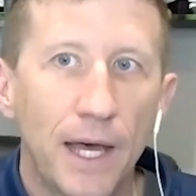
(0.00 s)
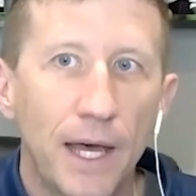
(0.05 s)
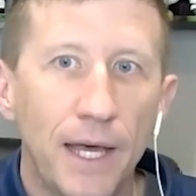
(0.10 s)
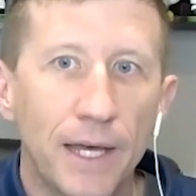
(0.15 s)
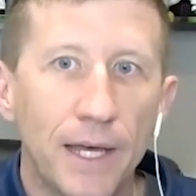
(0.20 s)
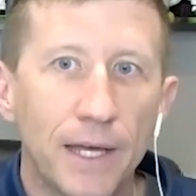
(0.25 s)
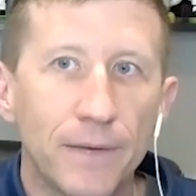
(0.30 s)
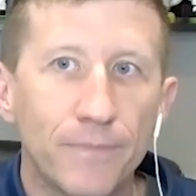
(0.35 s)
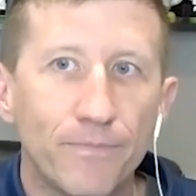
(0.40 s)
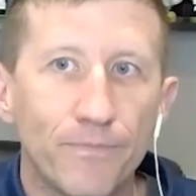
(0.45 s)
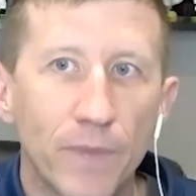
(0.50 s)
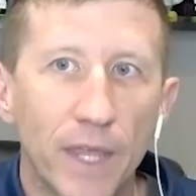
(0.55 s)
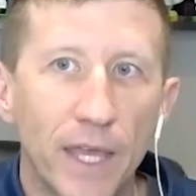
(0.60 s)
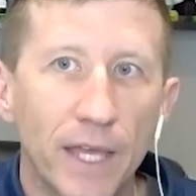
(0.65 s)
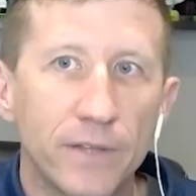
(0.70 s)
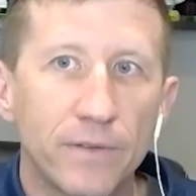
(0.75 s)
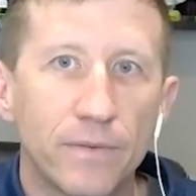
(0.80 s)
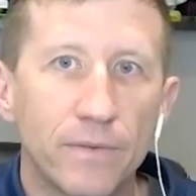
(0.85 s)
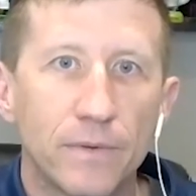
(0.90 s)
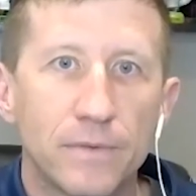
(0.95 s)
Truly
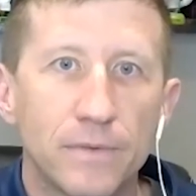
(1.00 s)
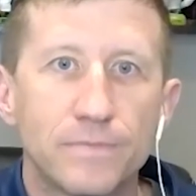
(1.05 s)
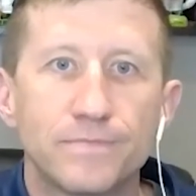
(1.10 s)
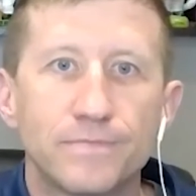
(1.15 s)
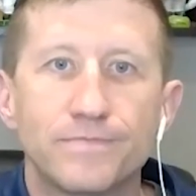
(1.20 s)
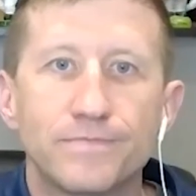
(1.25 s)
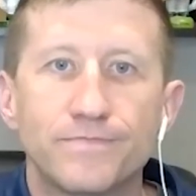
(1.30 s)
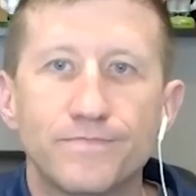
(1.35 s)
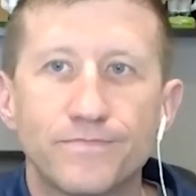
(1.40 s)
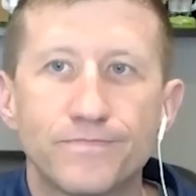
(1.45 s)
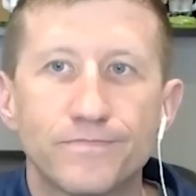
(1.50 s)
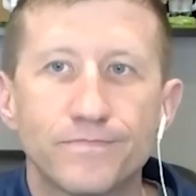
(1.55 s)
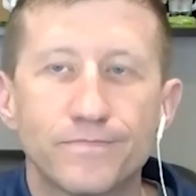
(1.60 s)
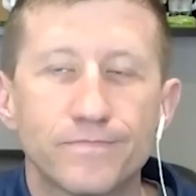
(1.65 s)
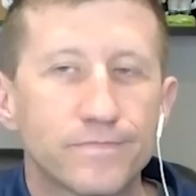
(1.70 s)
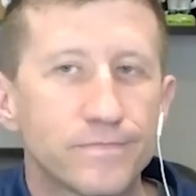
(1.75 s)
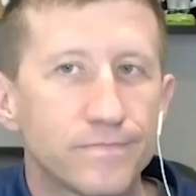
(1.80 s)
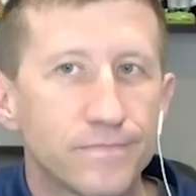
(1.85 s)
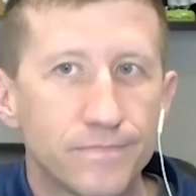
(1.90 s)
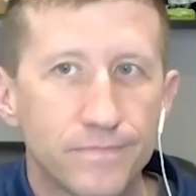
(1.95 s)
maximizing that
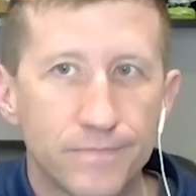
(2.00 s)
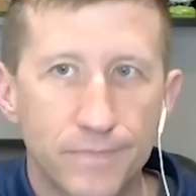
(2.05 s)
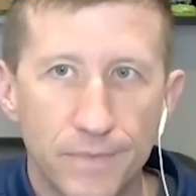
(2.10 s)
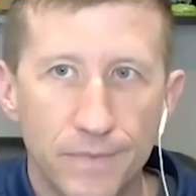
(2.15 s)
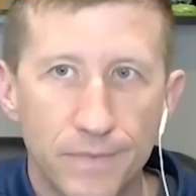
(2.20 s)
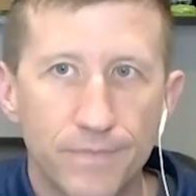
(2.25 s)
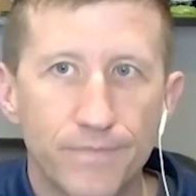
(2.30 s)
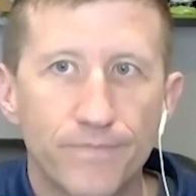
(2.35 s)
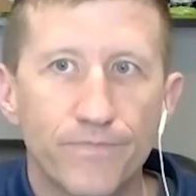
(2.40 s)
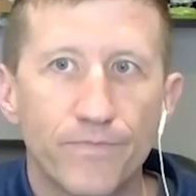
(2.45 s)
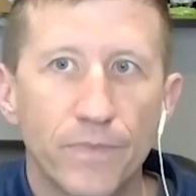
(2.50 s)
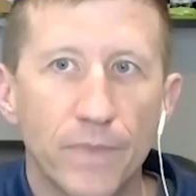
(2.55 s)
fiber investment.